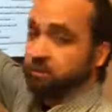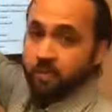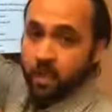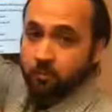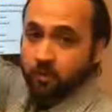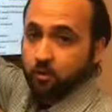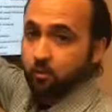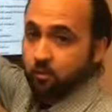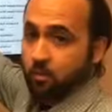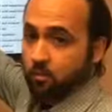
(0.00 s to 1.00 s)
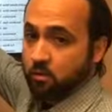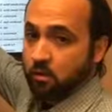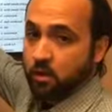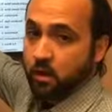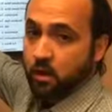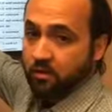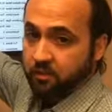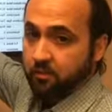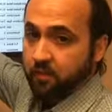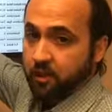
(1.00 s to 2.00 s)
of that, because remember,
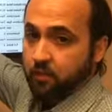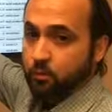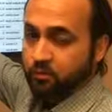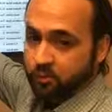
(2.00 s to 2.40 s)
assessed value is